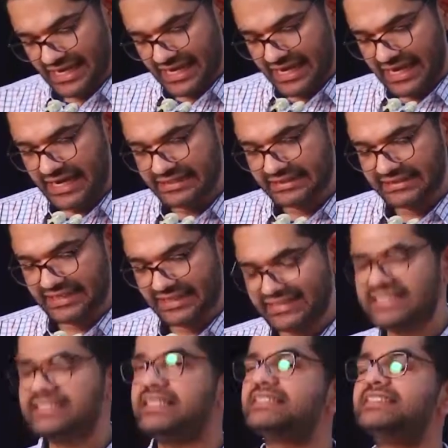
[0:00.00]
And
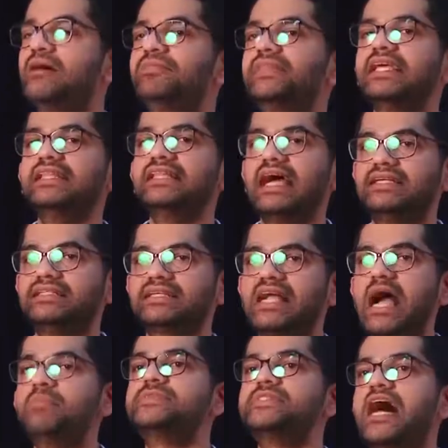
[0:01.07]
this is something that
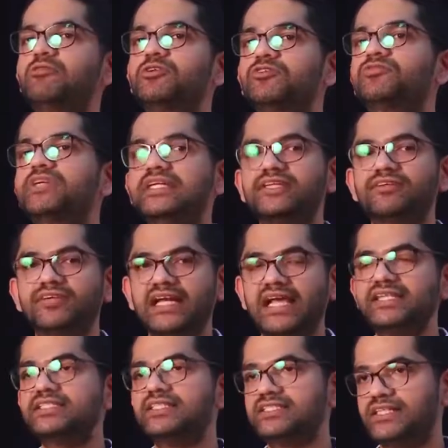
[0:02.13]
comes out of treaty
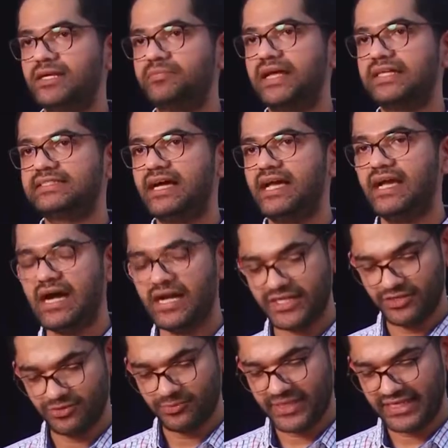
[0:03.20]
relationship, as I
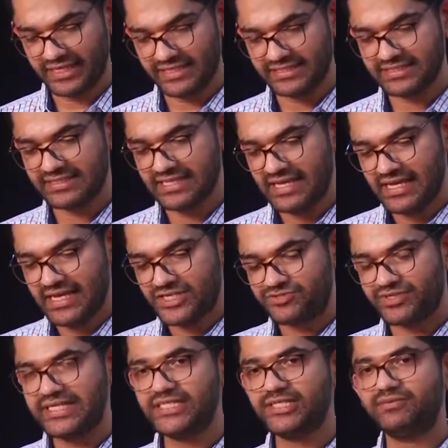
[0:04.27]
argue, because
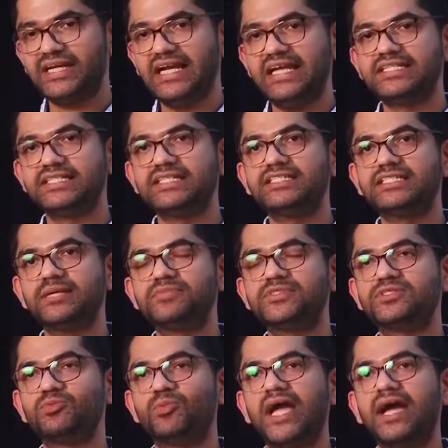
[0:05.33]
treaty
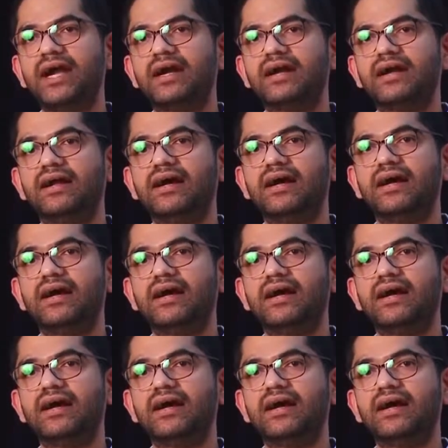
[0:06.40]
relationships were